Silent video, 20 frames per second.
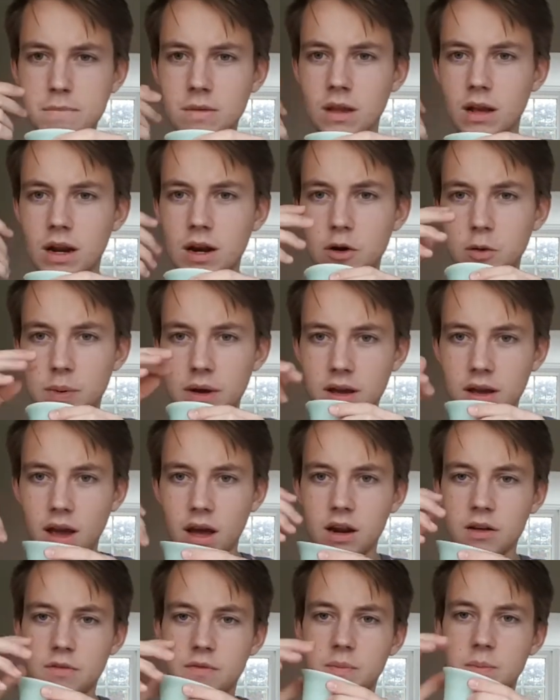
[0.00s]
A little bit
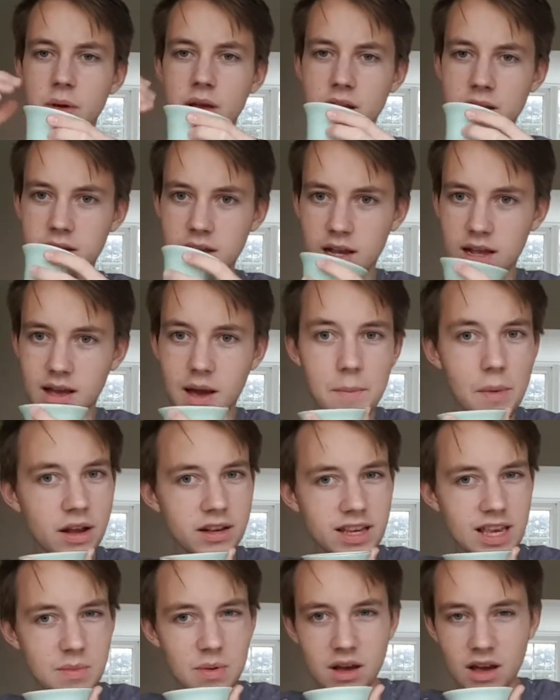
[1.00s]
kind of, but it's a
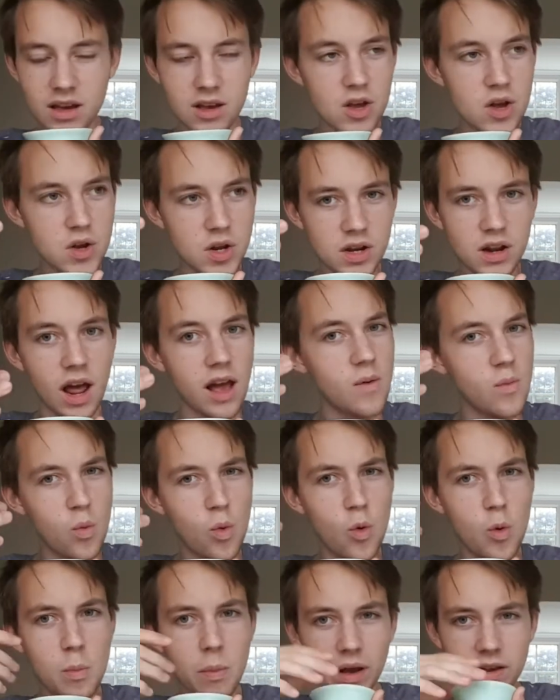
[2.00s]
musky, but a good like
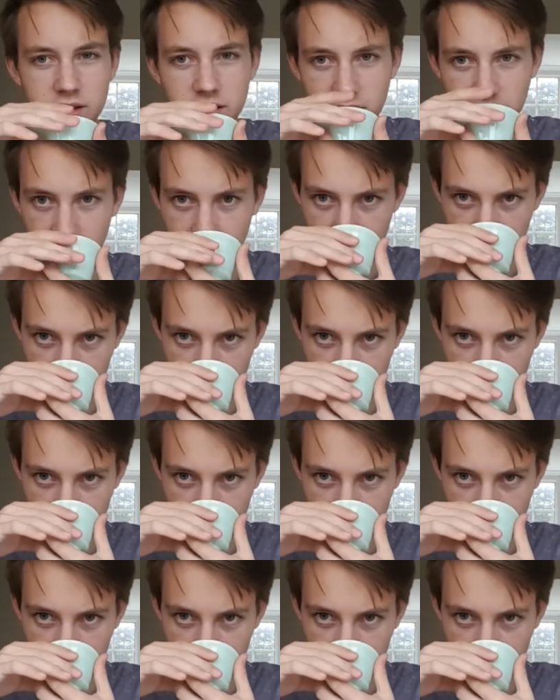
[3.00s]
warm musky,